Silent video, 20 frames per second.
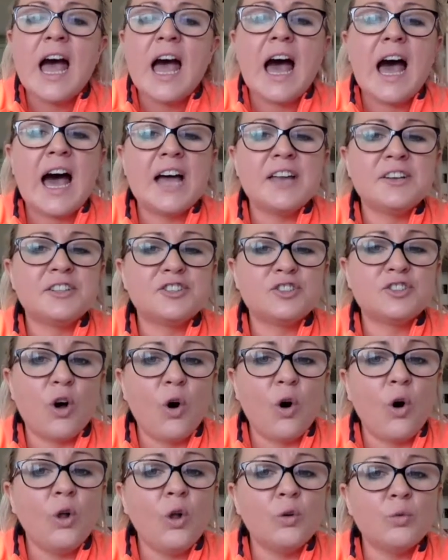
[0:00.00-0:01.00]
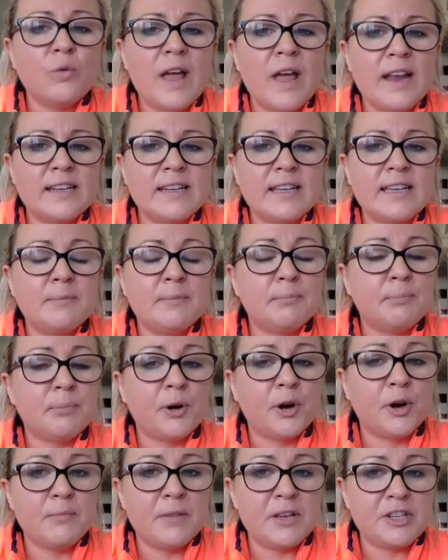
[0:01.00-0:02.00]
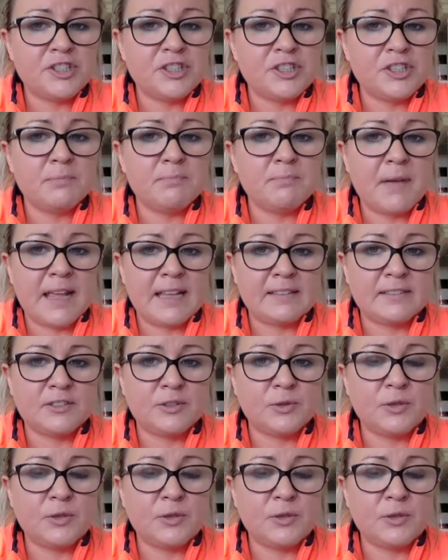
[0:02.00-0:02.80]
and it's already permission-based,